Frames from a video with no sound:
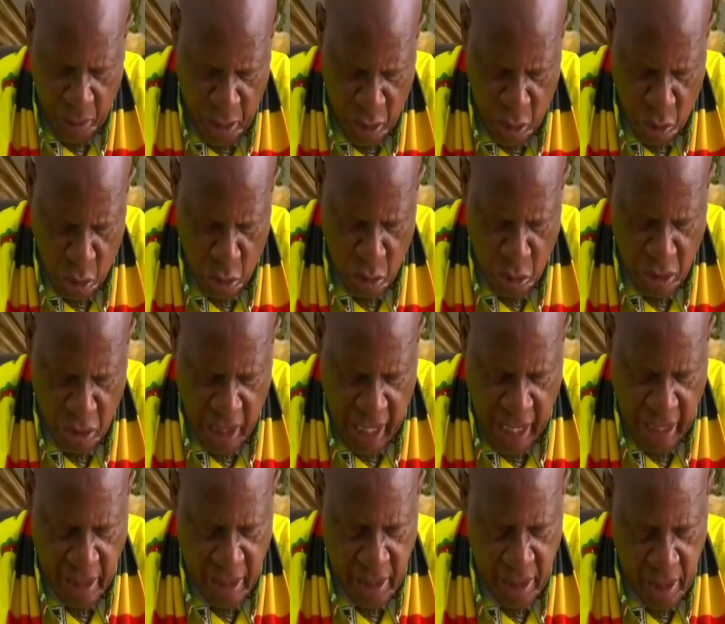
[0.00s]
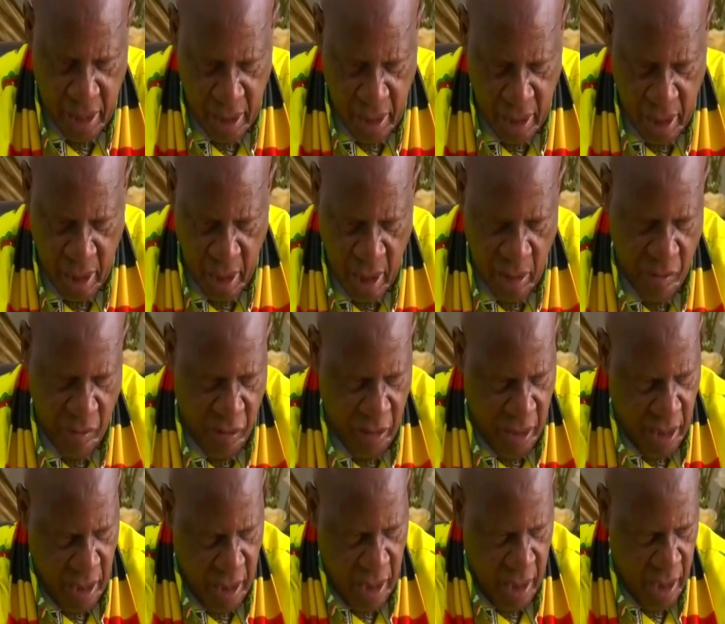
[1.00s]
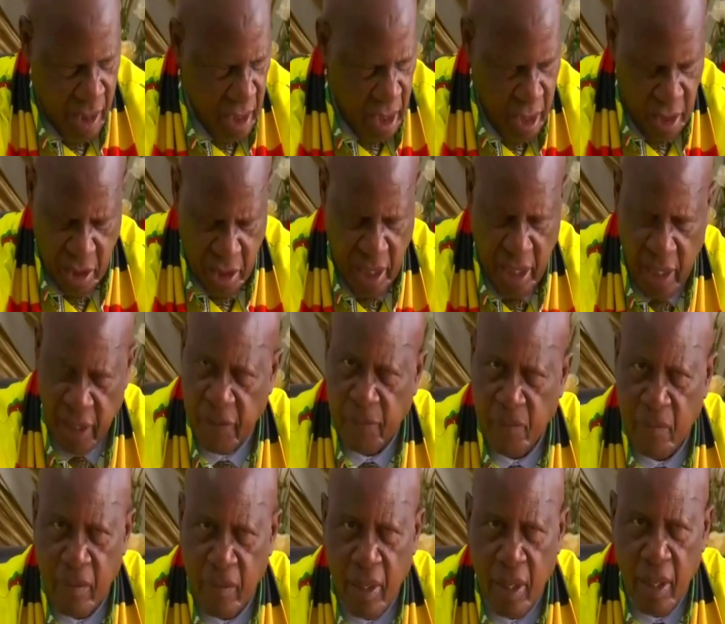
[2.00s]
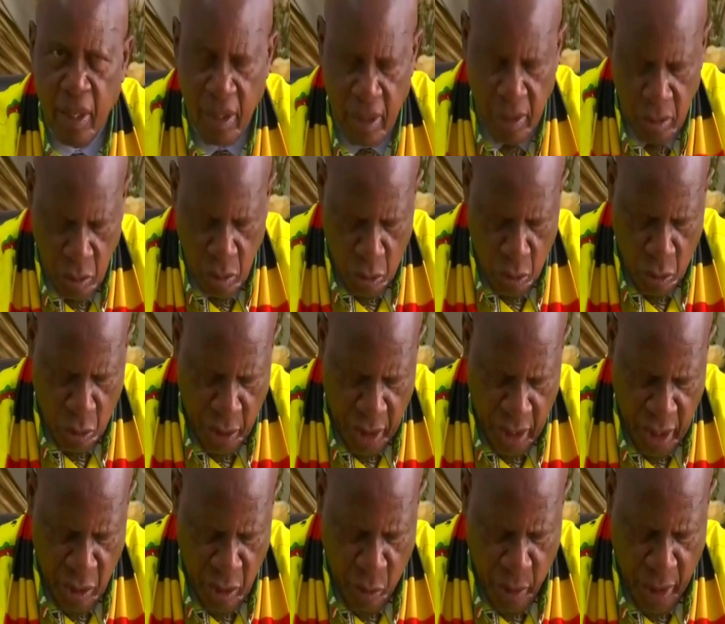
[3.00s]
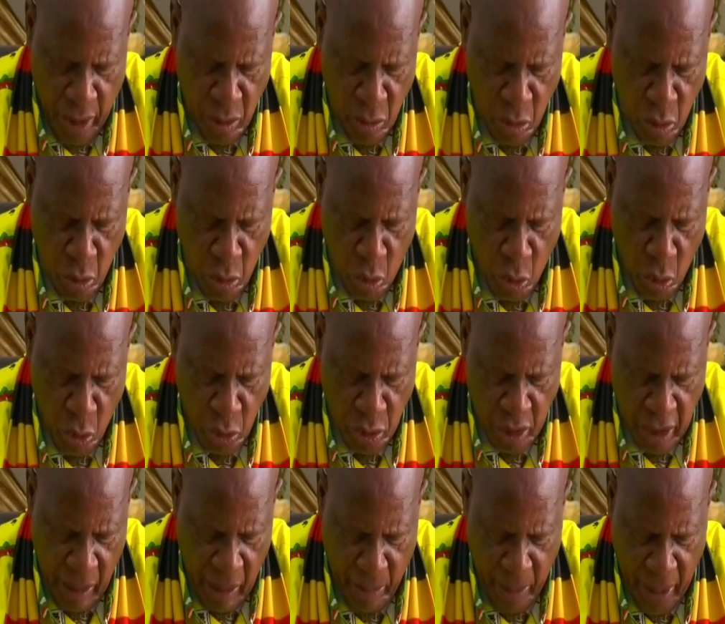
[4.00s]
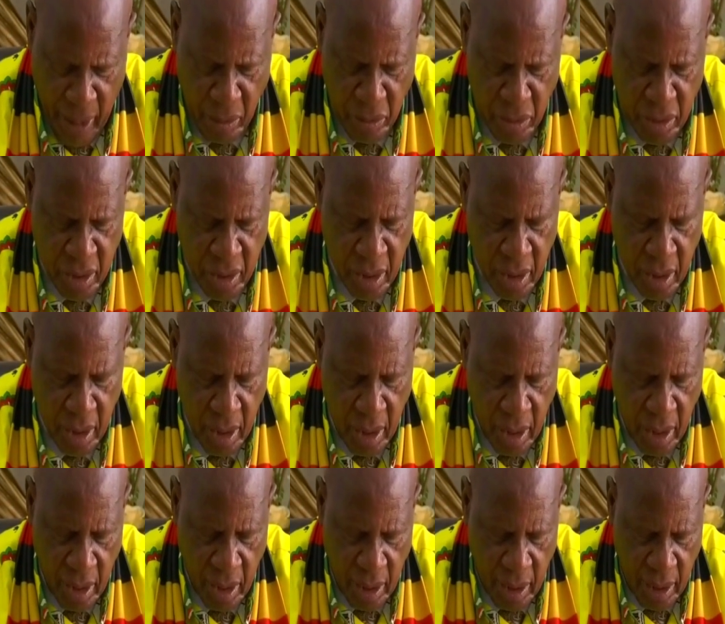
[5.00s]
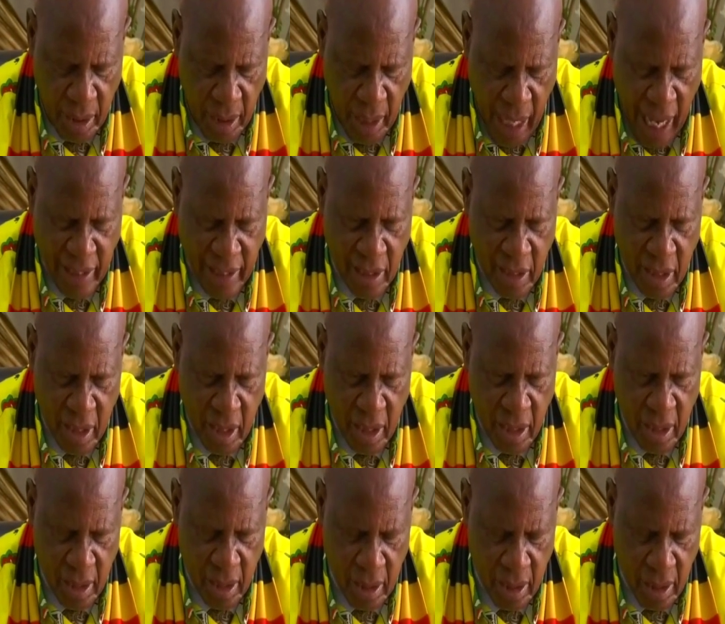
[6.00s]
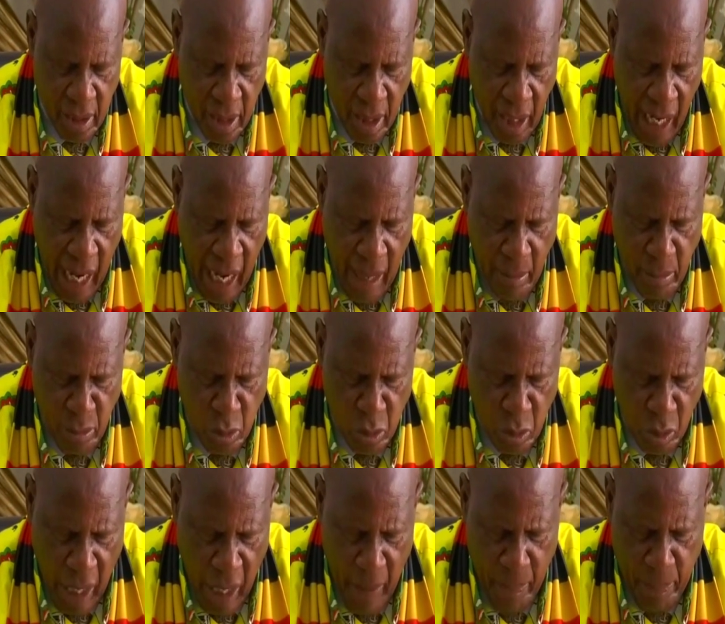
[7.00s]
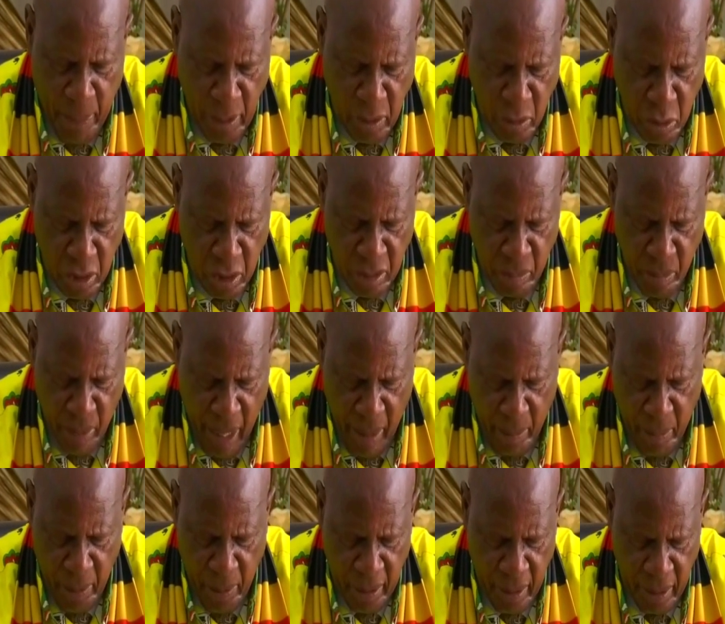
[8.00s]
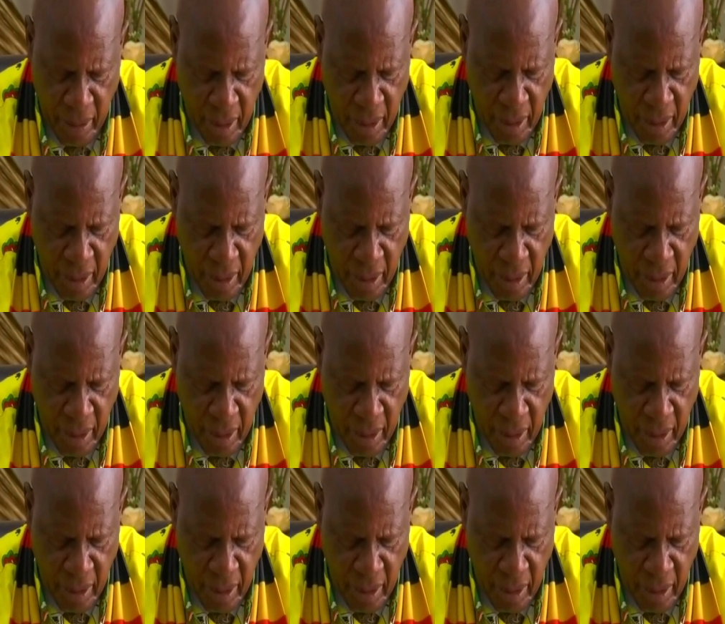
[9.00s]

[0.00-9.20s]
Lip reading: We introduced that very this year. So anyone who goes about asking harm to happen to Zimbabwe,